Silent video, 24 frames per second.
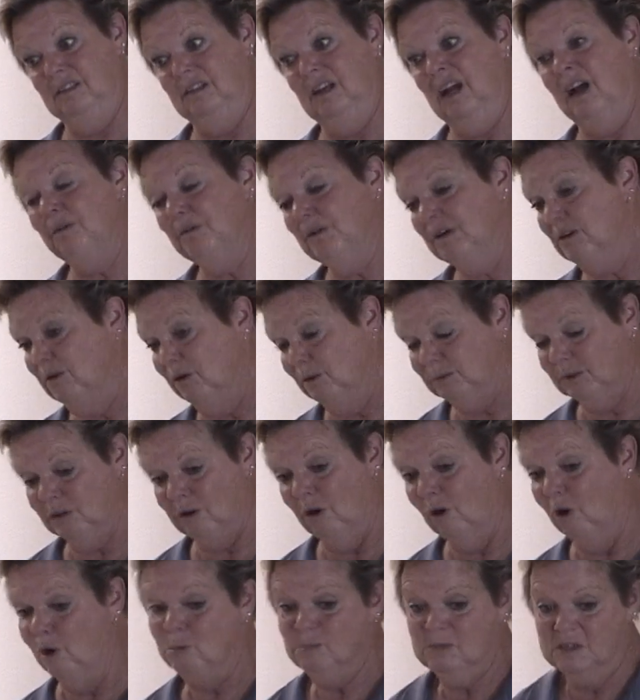I would go up to
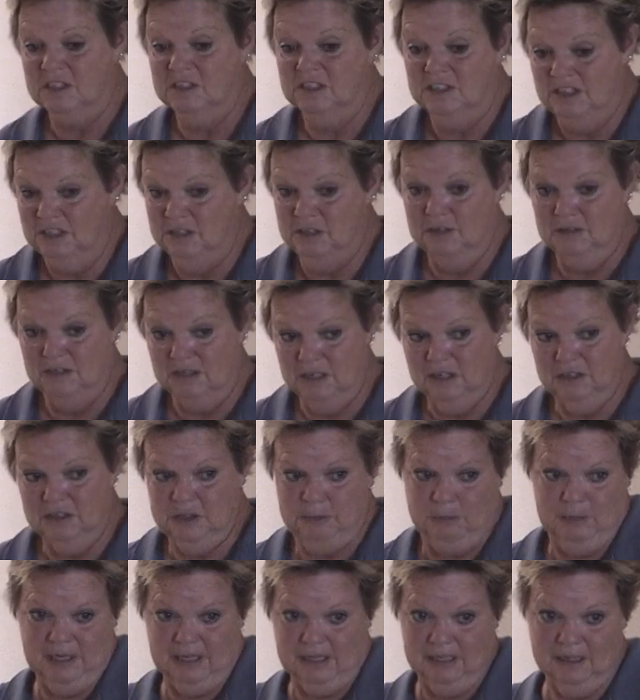homes and just use their
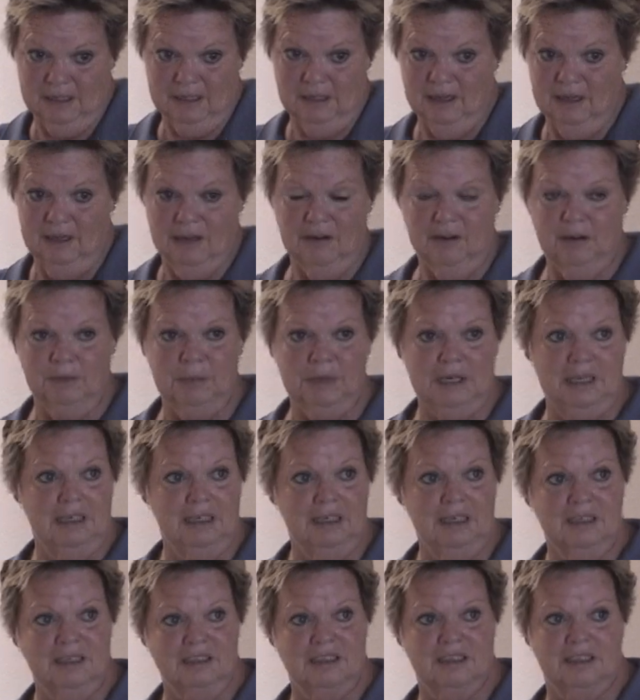spigot. I
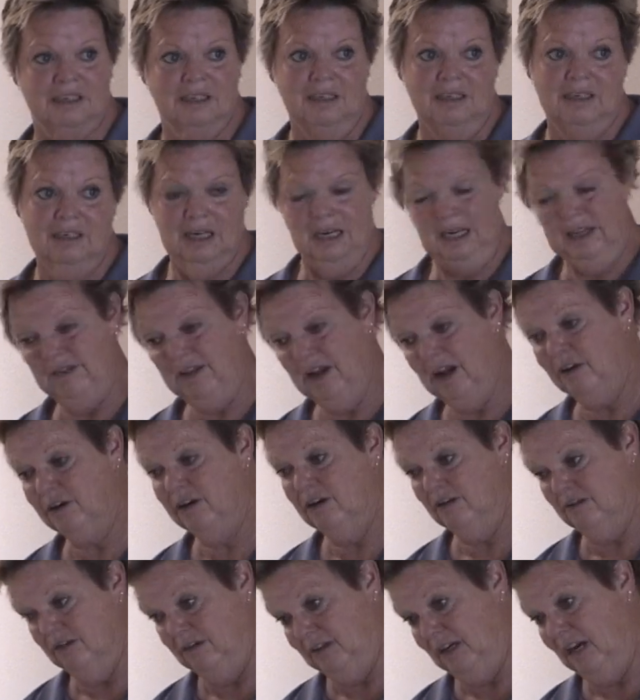mean, and now
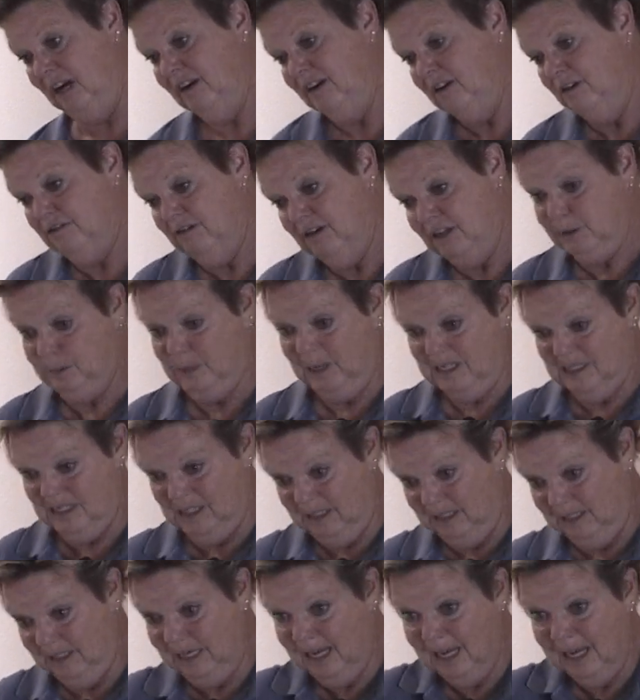you're
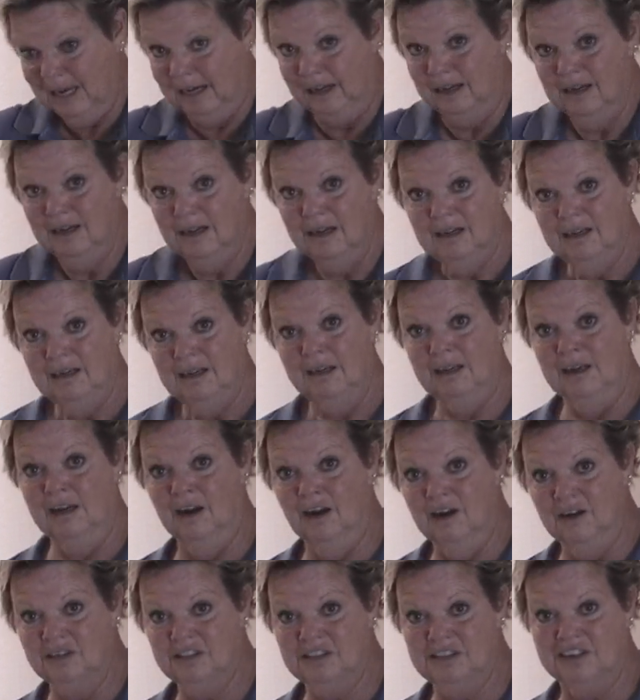trespassing again.
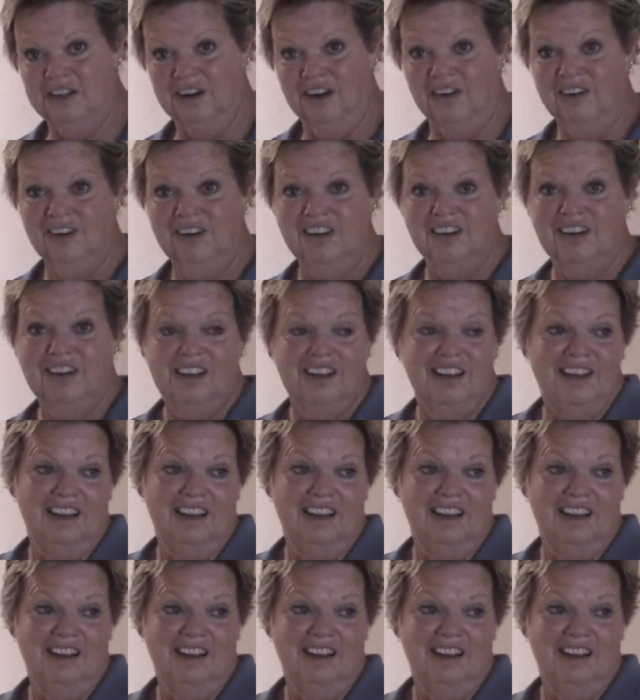So